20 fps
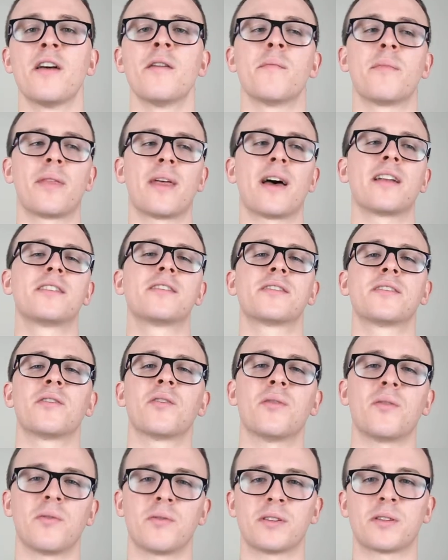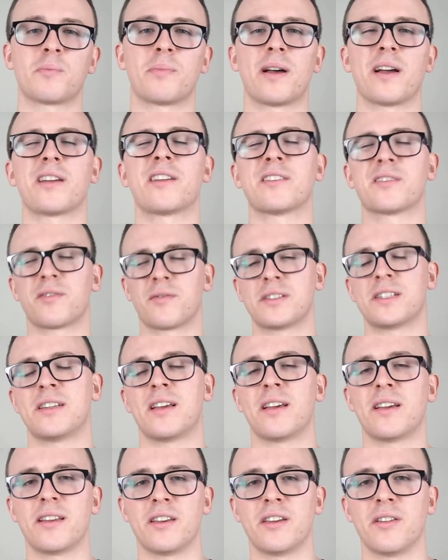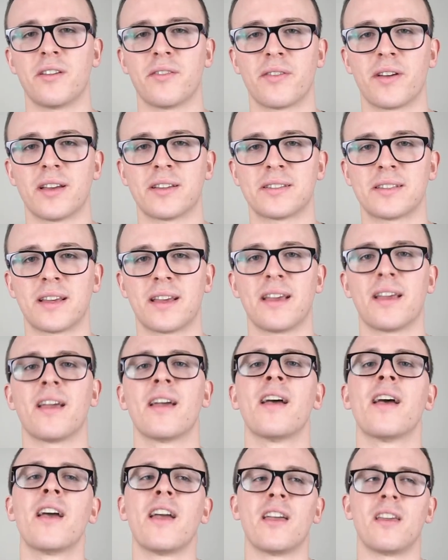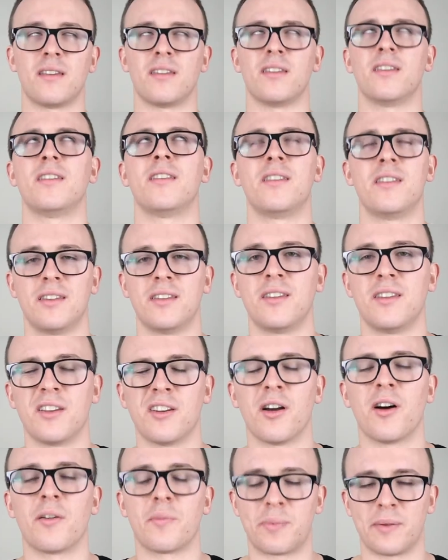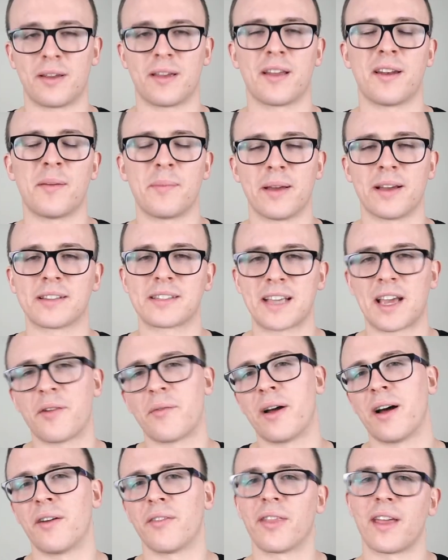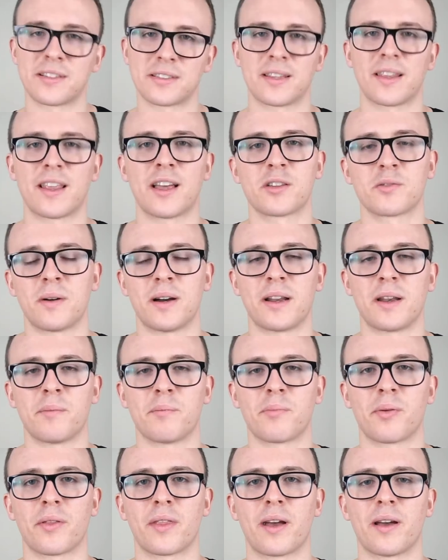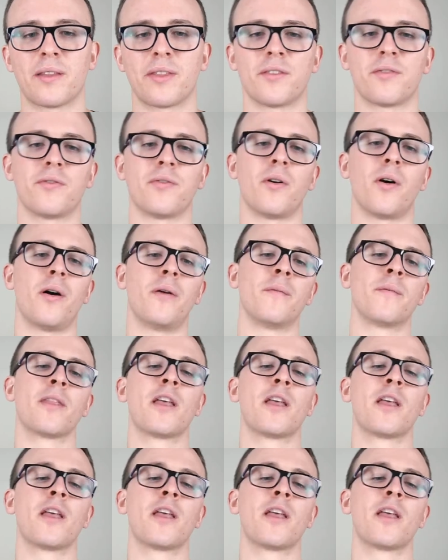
but that doesn't always apply, because obviously in university you're not going to be able to get around that, so that's why I didn't put that in the four.